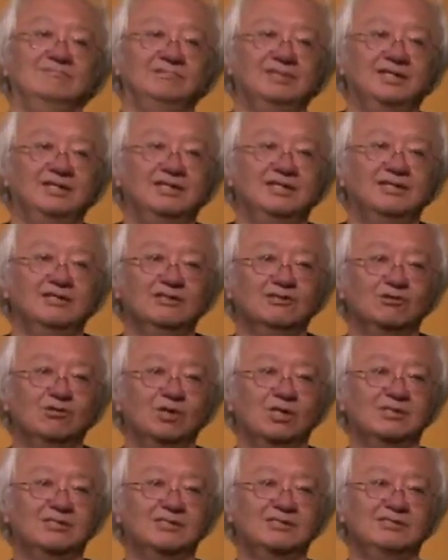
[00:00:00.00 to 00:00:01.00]
Any other
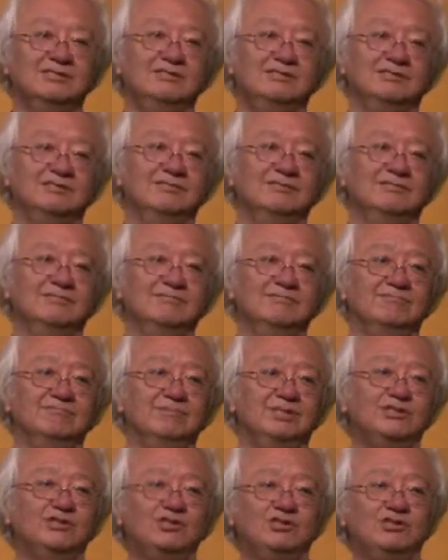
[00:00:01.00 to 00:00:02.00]
questions?
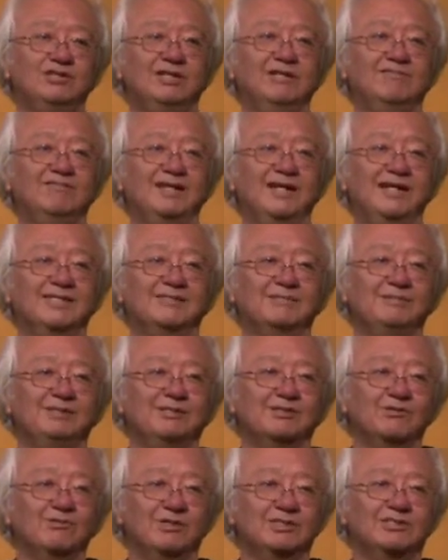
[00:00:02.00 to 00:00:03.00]
Richard, you haven't asked me
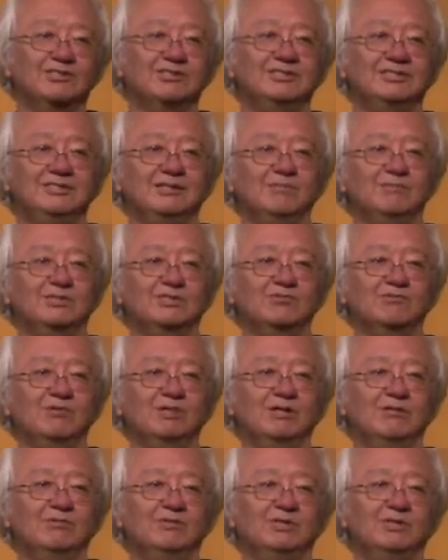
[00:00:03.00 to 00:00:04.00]
a question yet. What's
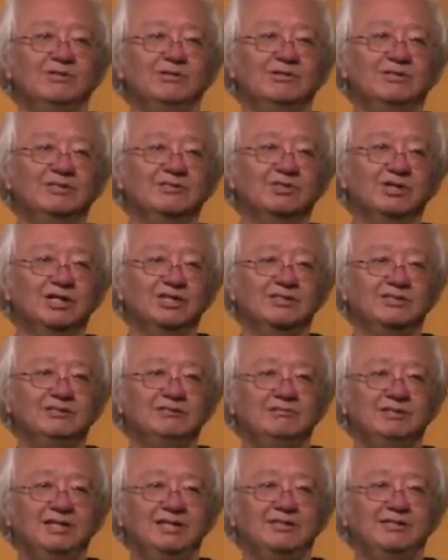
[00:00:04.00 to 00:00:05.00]
wrong with you? I'm going to talk to you
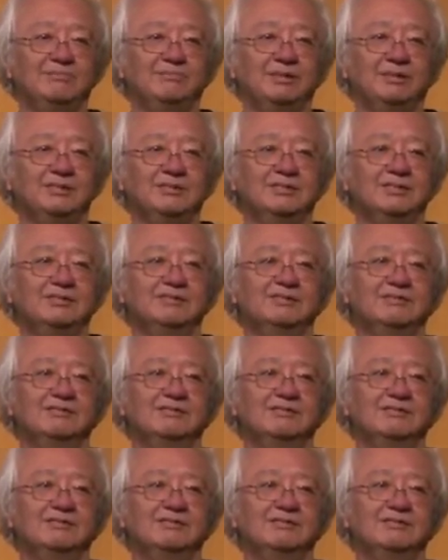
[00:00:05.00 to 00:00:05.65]
later about this.